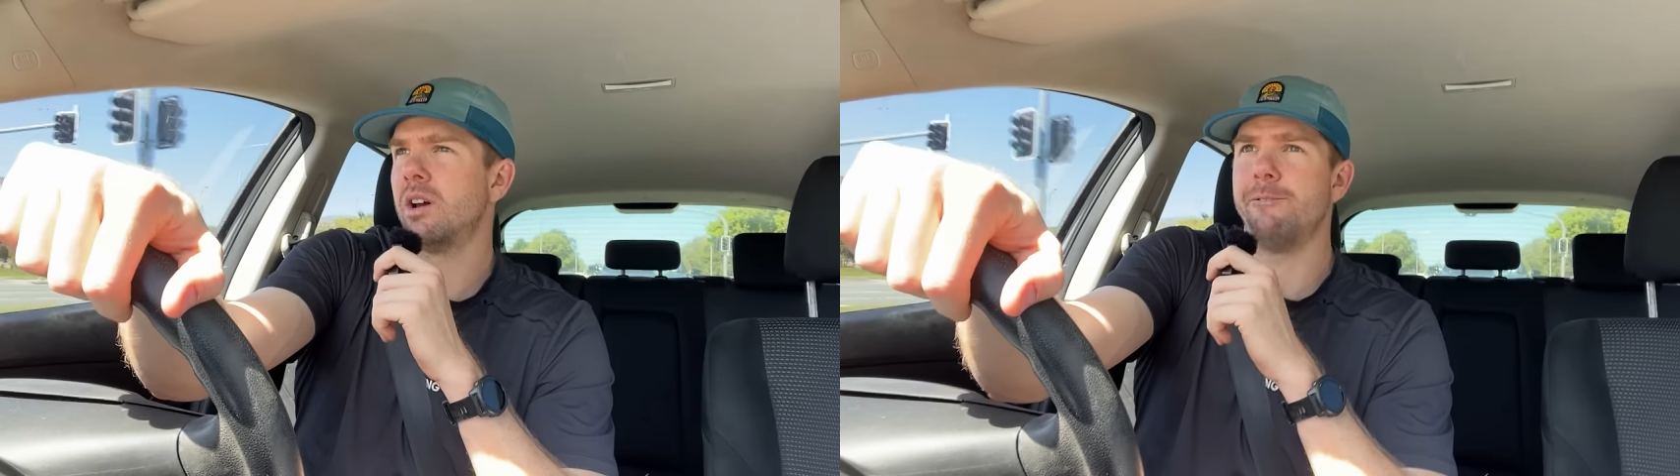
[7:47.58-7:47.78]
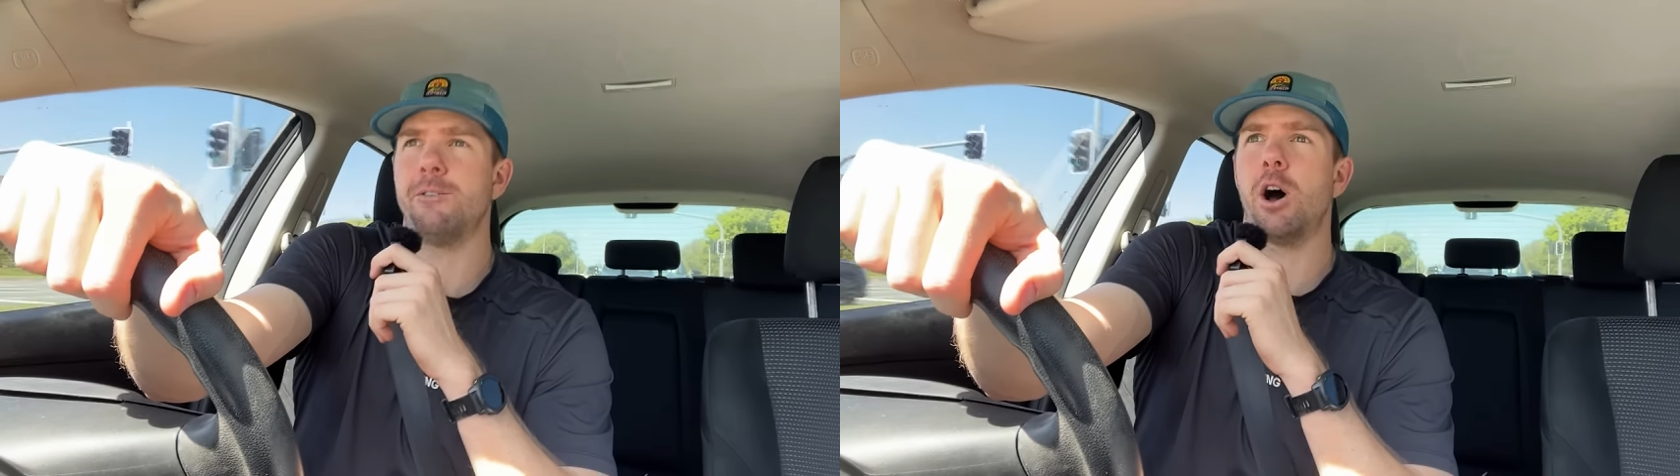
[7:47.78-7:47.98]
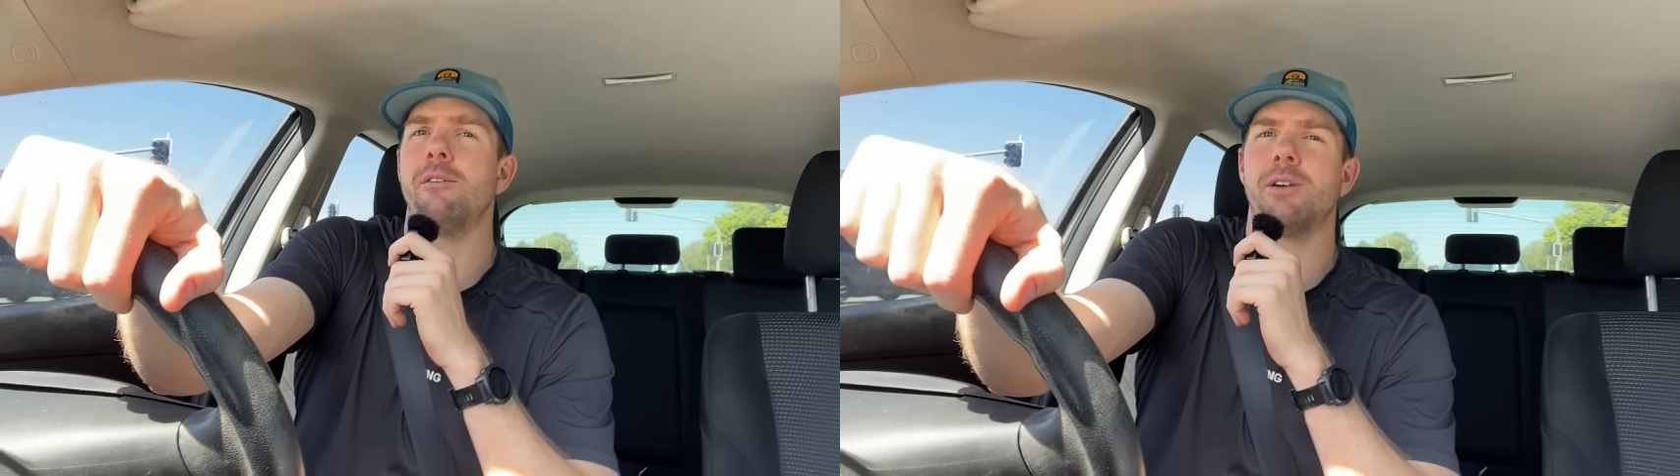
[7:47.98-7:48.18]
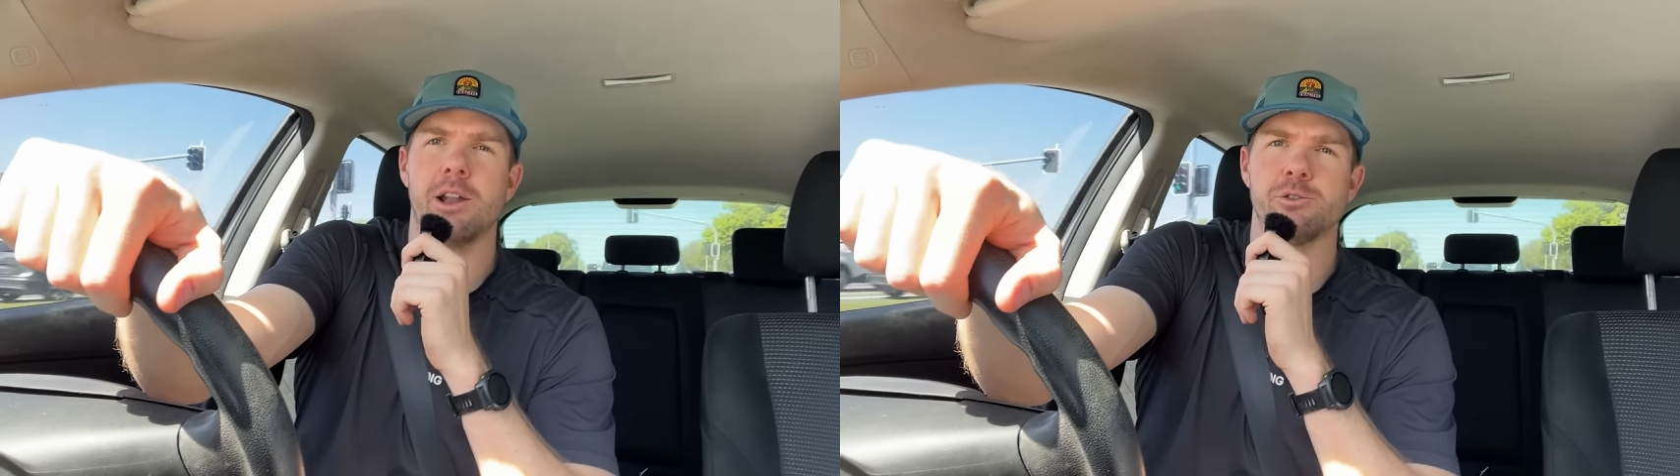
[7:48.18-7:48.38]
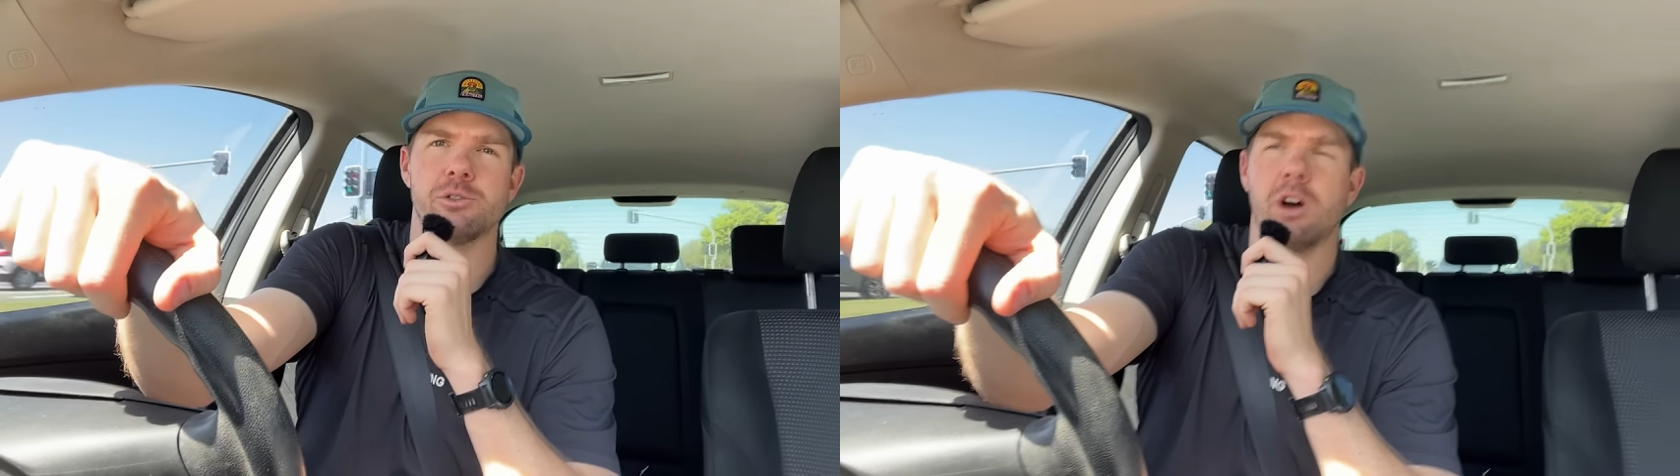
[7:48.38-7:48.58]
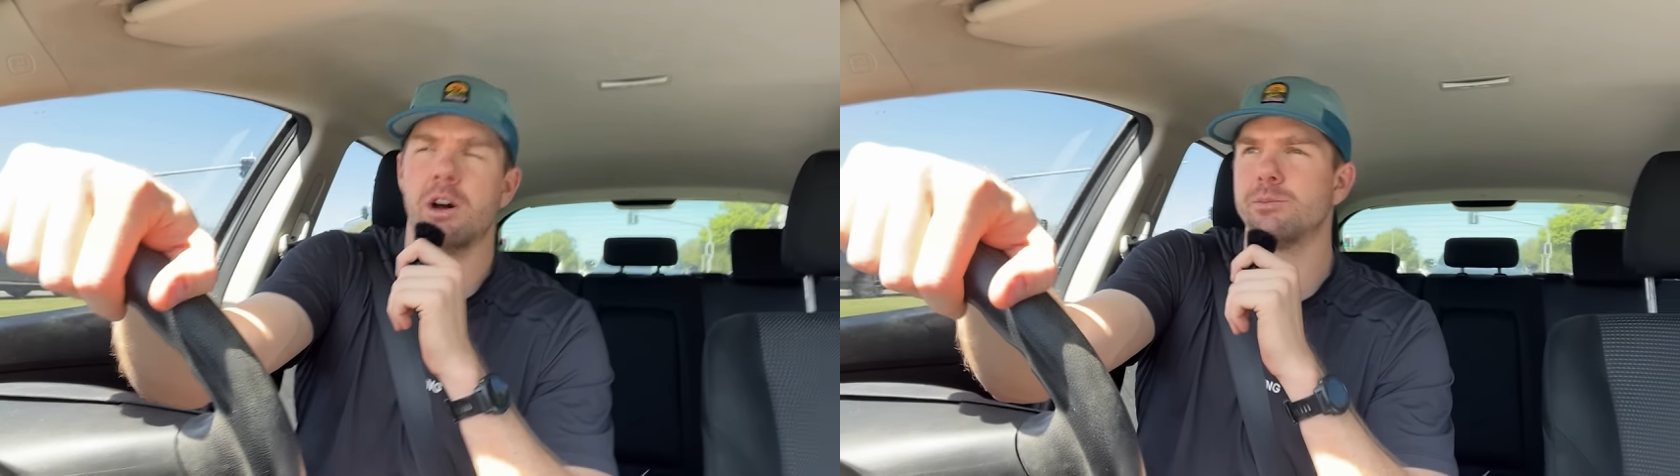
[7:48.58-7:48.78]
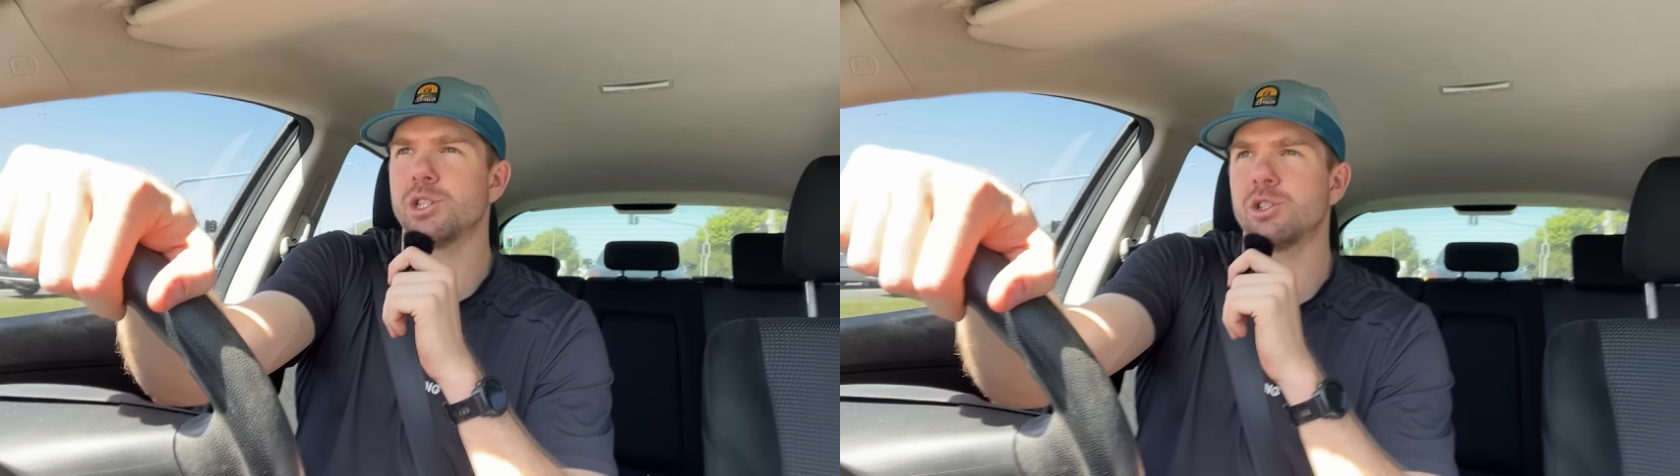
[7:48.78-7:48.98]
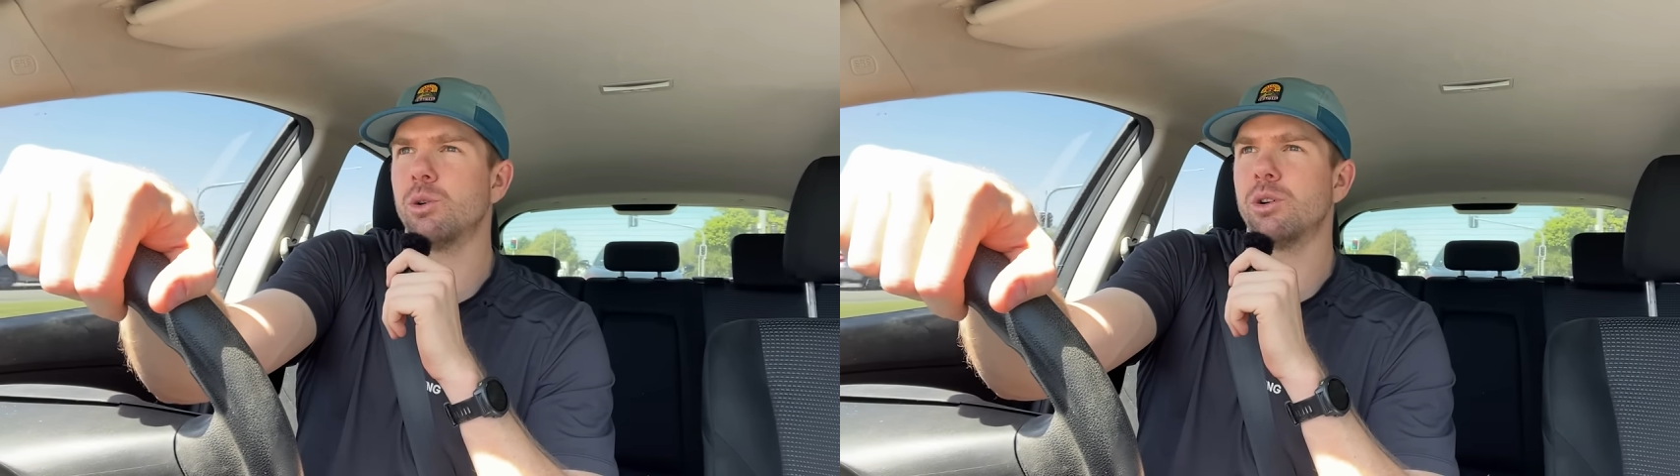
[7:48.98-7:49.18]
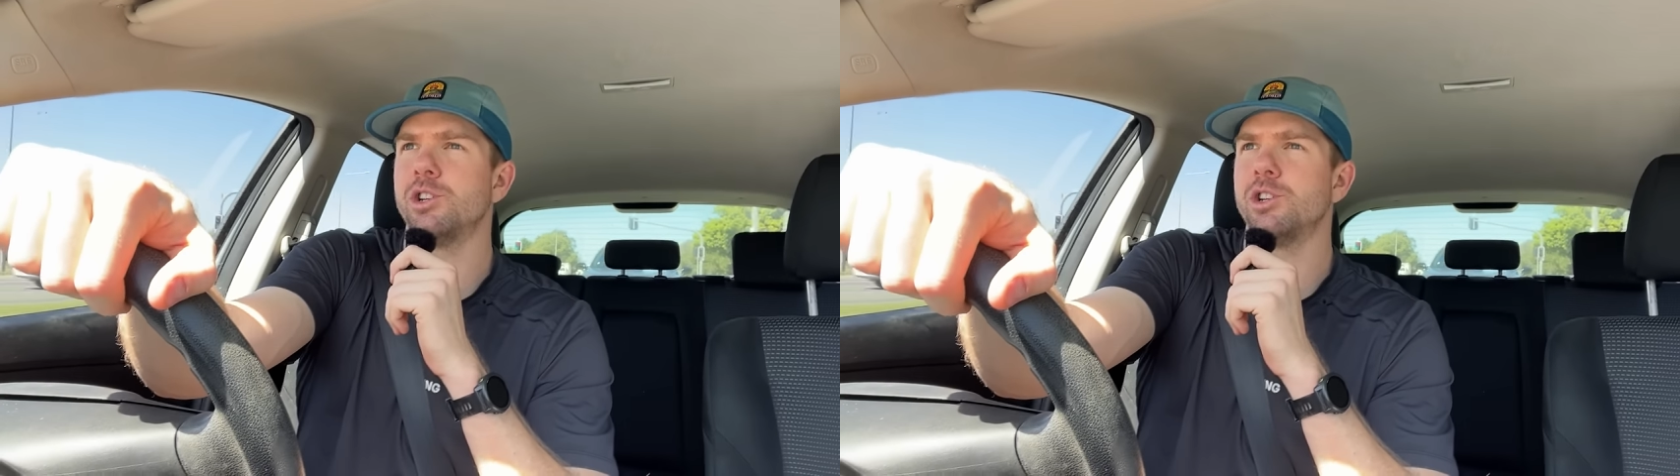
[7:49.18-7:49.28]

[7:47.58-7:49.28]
a 500 item store,